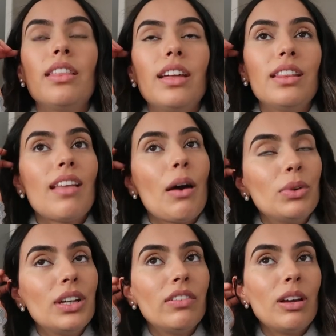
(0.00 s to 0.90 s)
then that
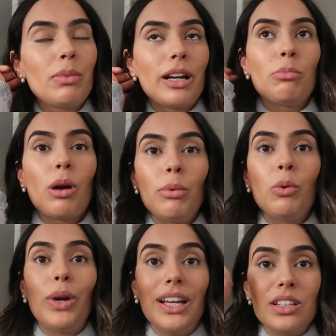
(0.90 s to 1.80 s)
would give him like a proper
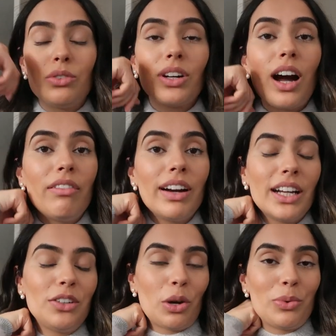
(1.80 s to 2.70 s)
week to recover, and
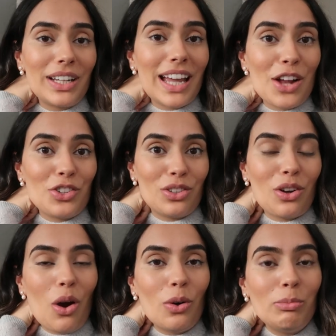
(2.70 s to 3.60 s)
I don't want to catch the
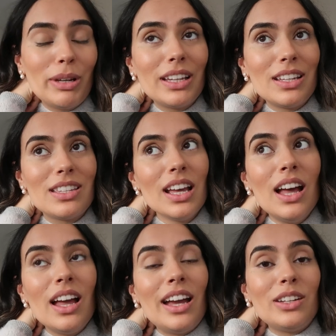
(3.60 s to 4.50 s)
cold because
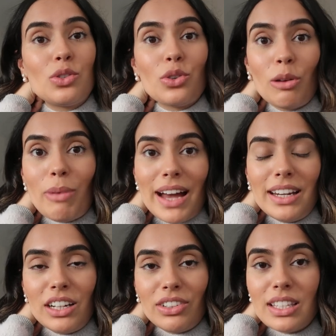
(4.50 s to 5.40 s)
it's so bad
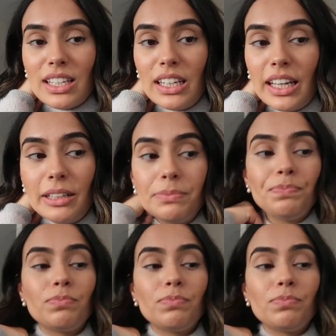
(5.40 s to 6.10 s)
here in Sydney,